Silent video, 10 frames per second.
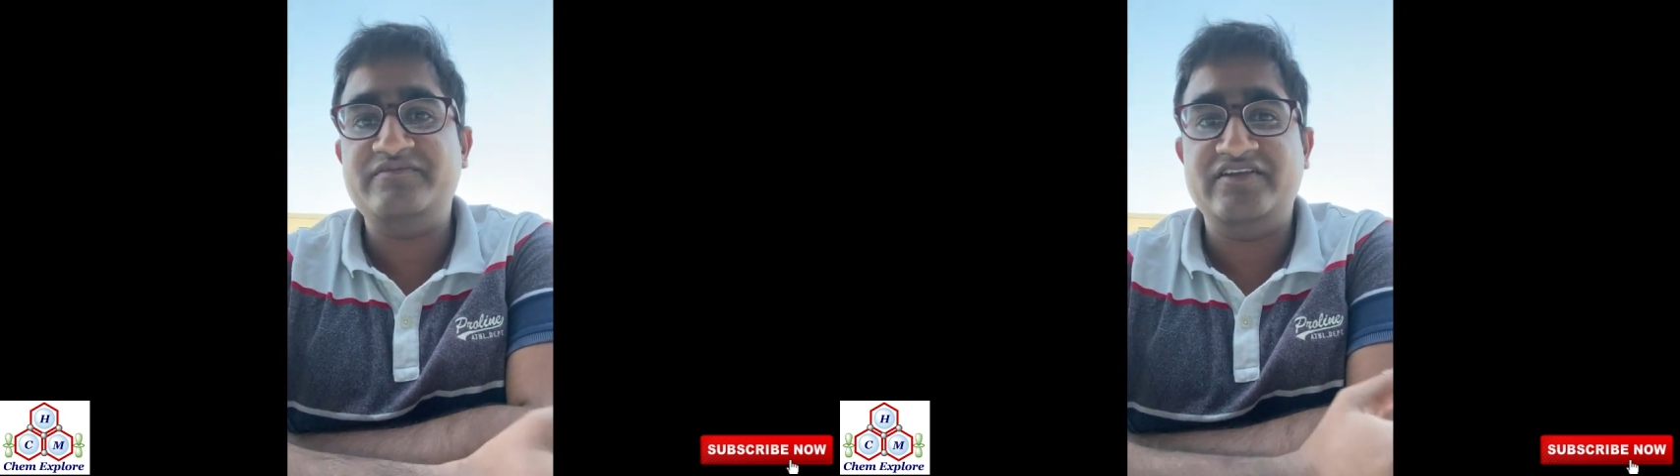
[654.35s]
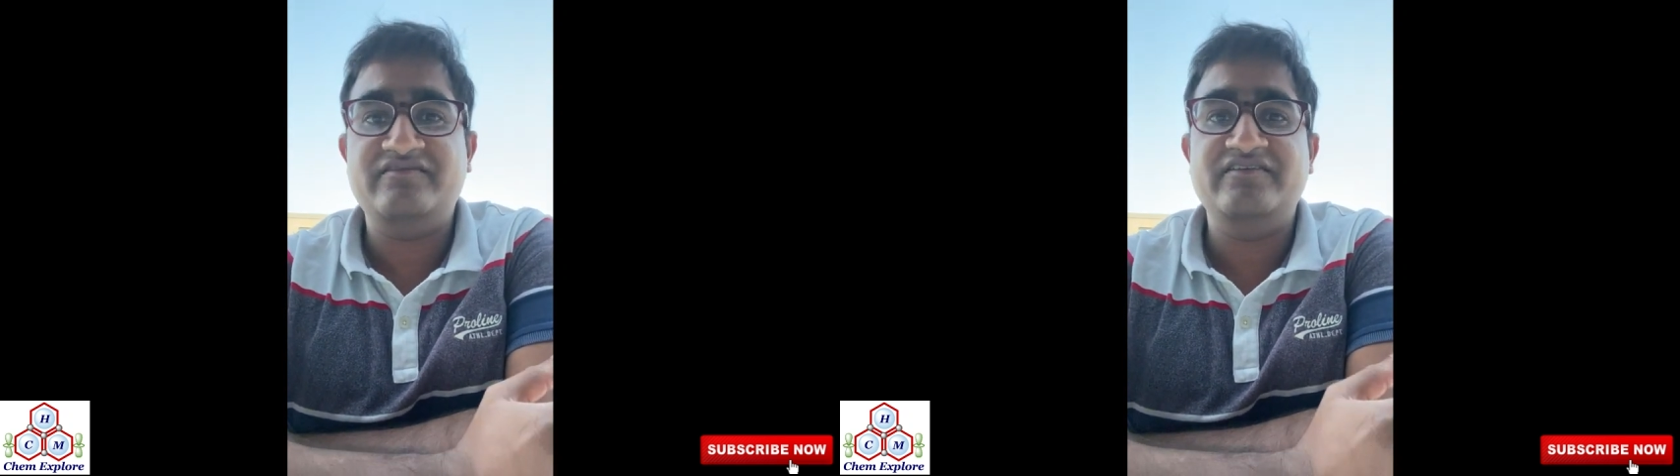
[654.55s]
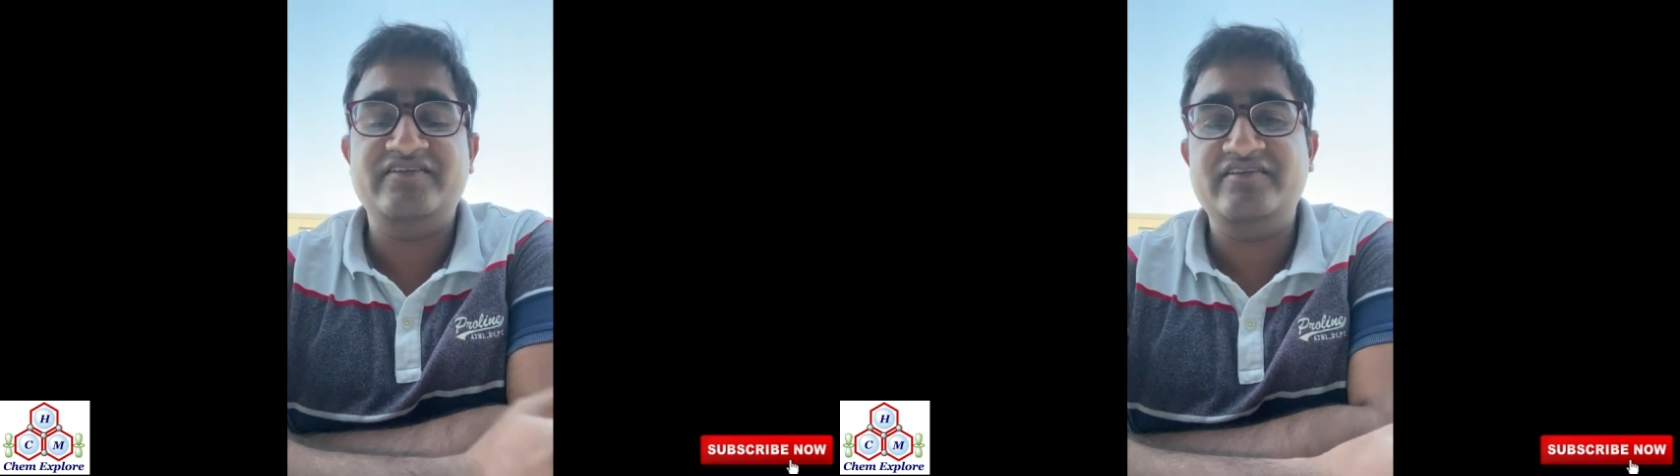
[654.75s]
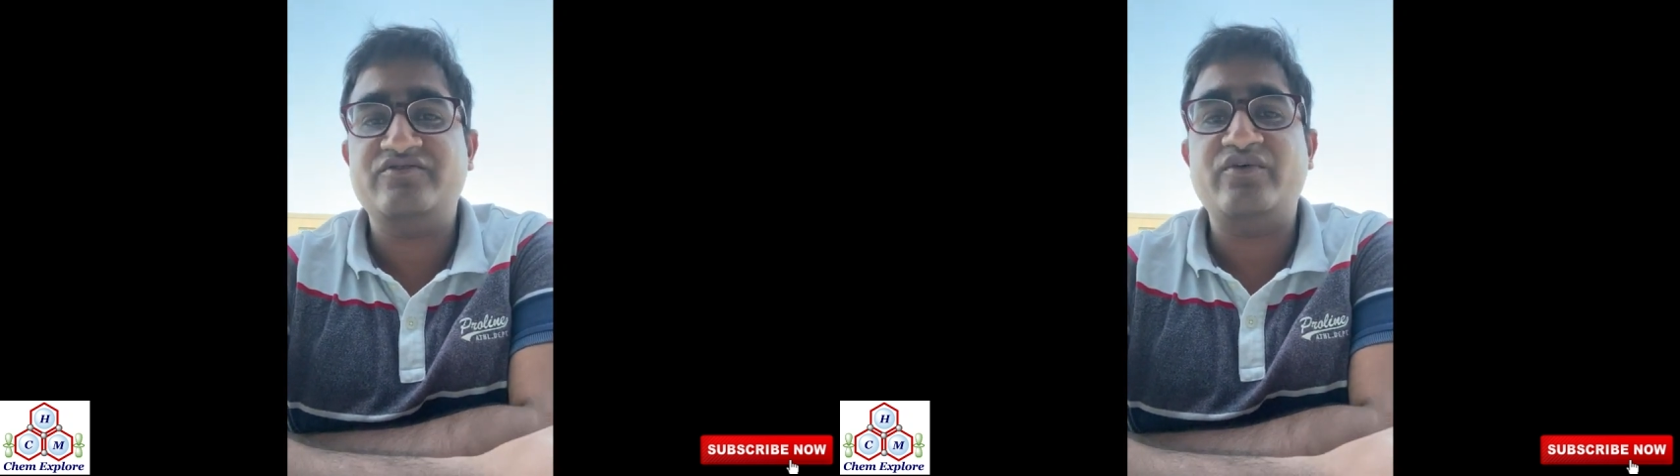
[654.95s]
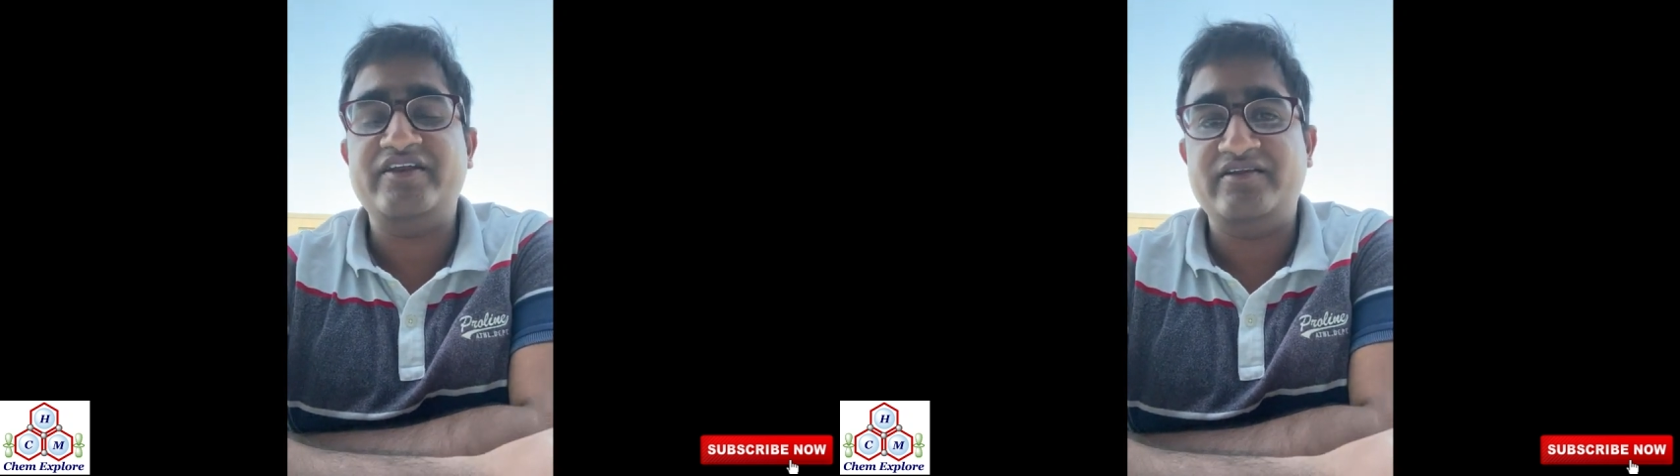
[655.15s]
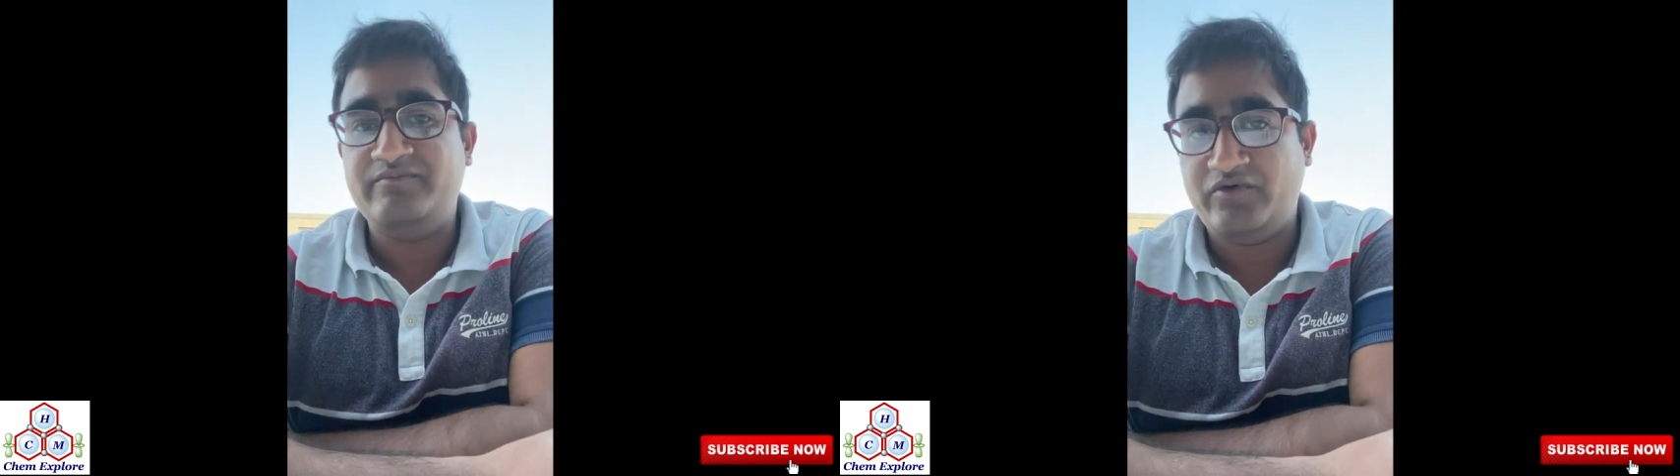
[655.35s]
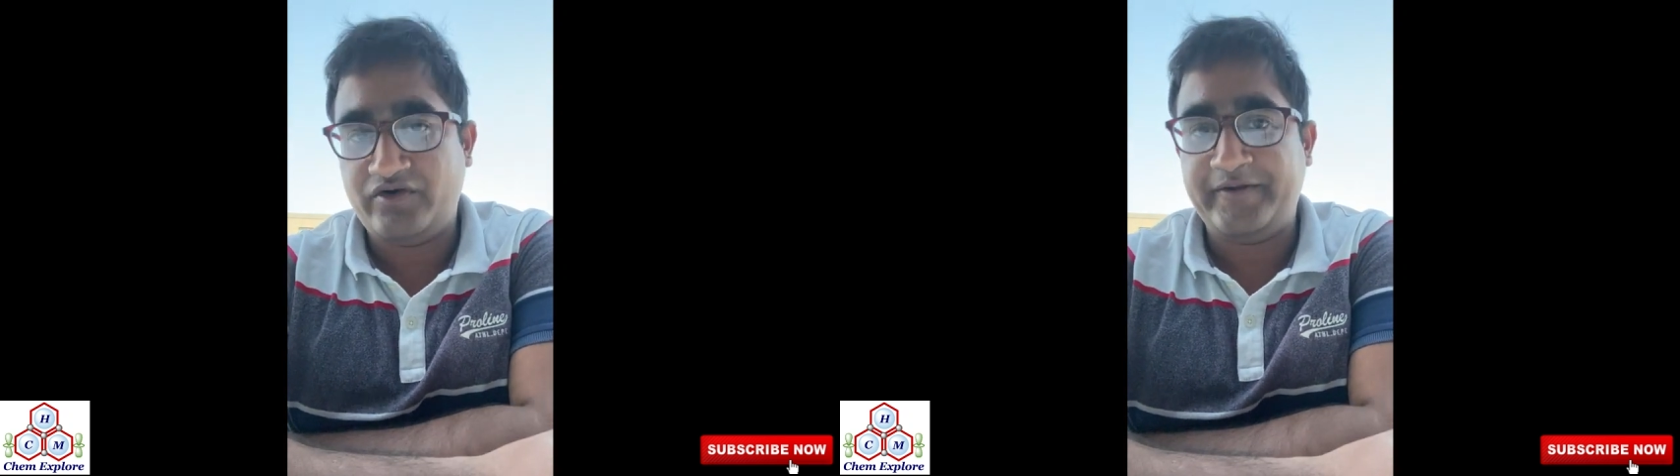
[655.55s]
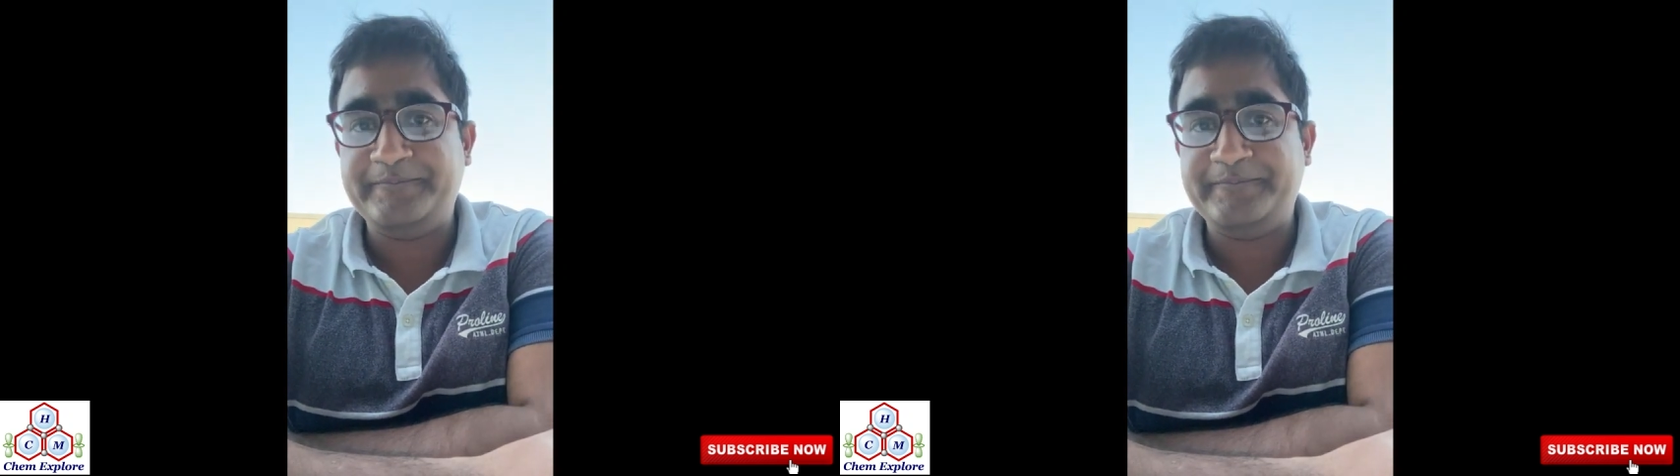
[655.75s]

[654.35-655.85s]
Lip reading: This is quite important.